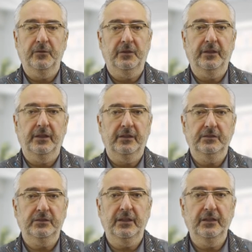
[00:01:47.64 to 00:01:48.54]
in
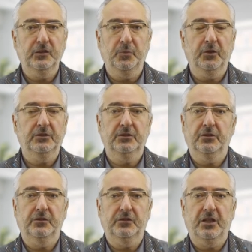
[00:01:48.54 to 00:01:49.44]
a sunny spot,
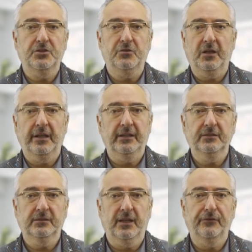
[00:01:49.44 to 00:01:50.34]
stretch your
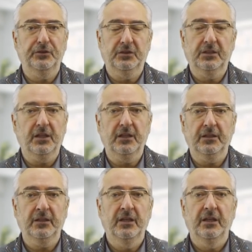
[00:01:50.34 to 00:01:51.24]
legs, have a
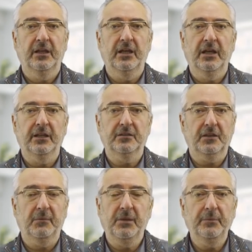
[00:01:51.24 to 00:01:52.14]
cigar,
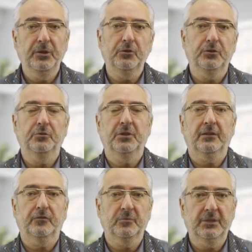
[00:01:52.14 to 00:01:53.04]
and relax. Maybe you can do
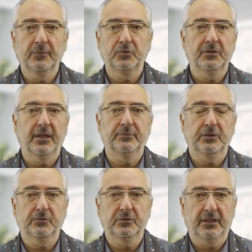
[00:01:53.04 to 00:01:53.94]
that from time to time
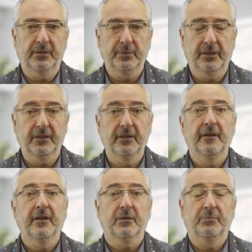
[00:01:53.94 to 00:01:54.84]
just to take a break.
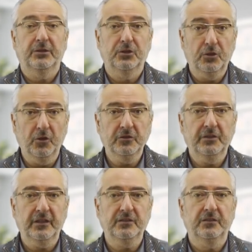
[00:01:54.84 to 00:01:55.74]
But the
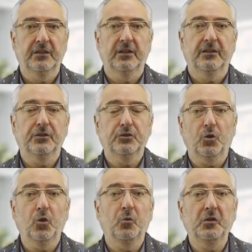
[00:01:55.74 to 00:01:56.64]
context,
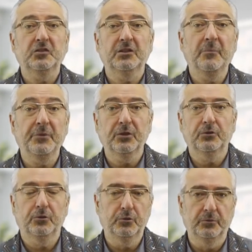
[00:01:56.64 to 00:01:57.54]
there's always
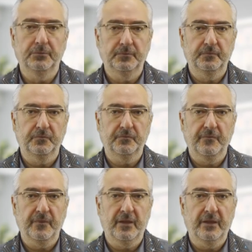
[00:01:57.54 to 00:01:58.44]
something to do.
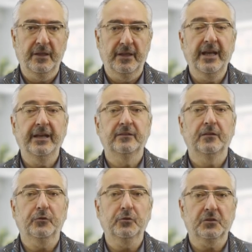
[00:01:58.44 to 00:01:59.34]

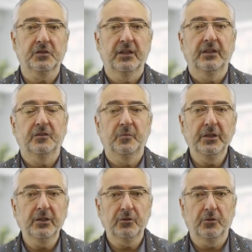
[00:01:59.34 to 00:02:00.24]
And of course, the
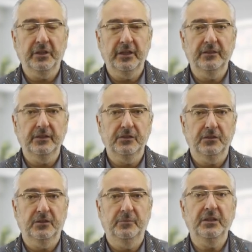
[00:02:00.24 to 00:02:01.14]
bigger the
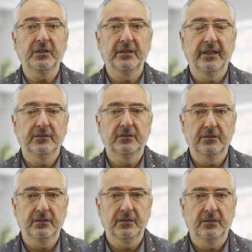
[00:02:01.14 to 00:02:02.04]
organization, the bigger the
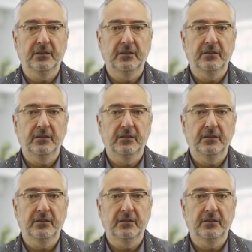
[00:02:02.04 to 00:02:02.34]
entity,